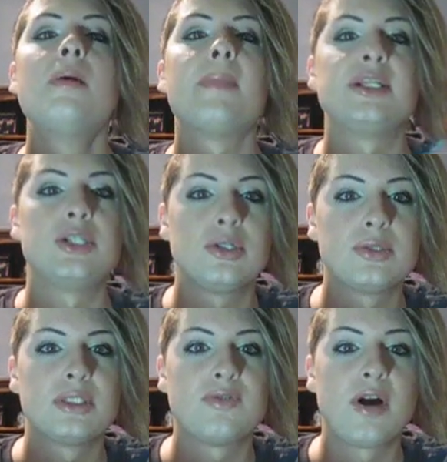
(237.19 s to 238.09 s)
my
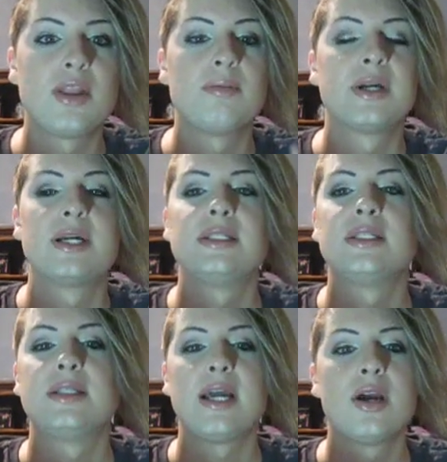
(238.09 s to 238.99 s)
children's father, because
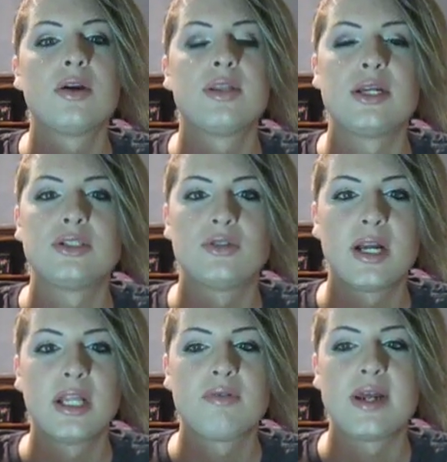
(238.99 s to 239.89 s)
they're, they're
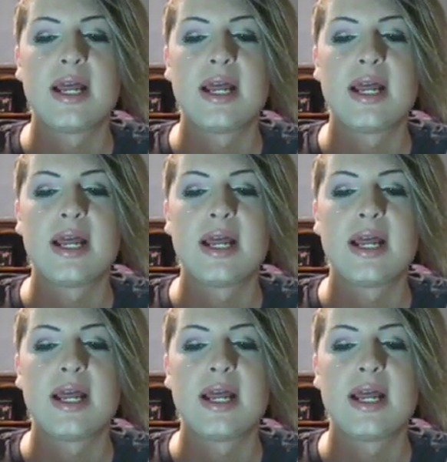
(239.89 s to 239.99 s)
struggling right